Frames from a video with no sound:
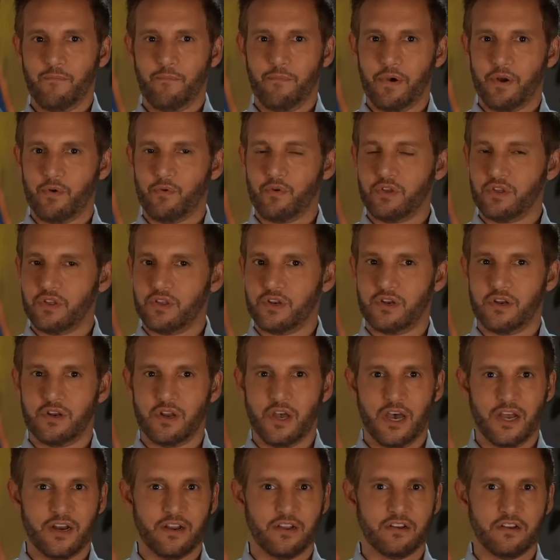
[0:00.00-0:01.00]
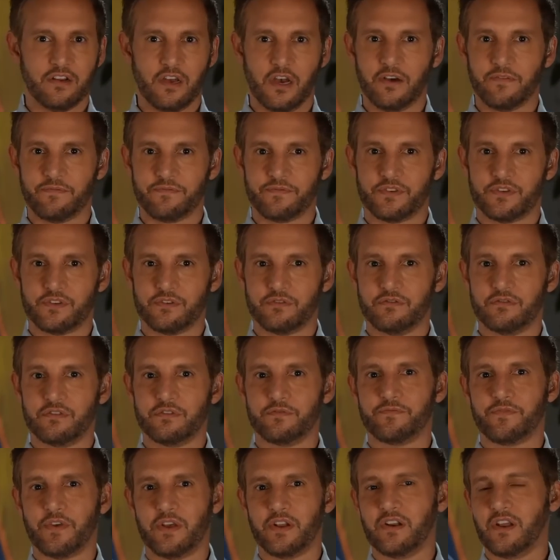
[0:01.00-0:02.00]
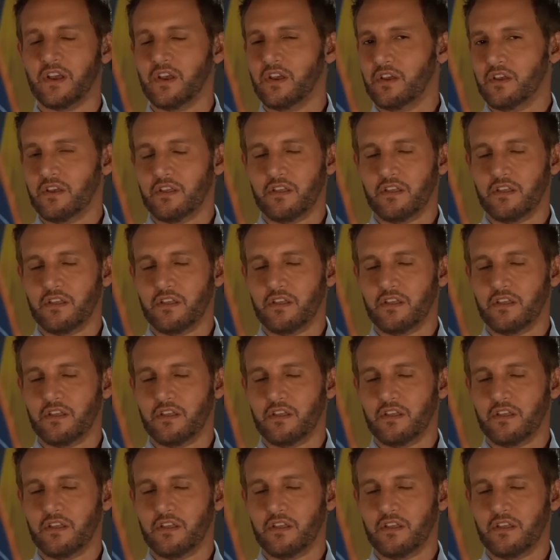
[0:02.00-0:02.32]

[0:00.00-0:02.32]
but really not enough to defend